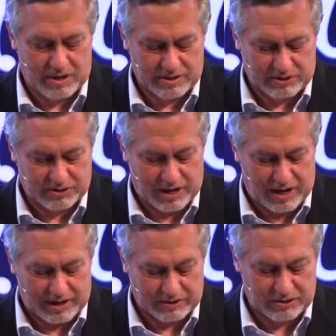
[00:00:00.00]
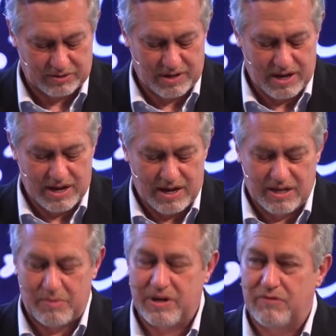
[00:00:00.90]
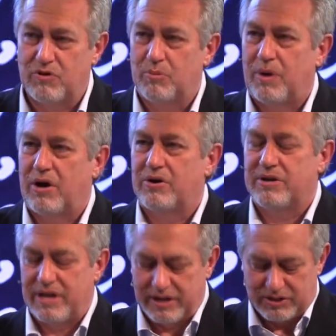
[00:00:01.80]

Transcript: in disguise. Let me give you a modern day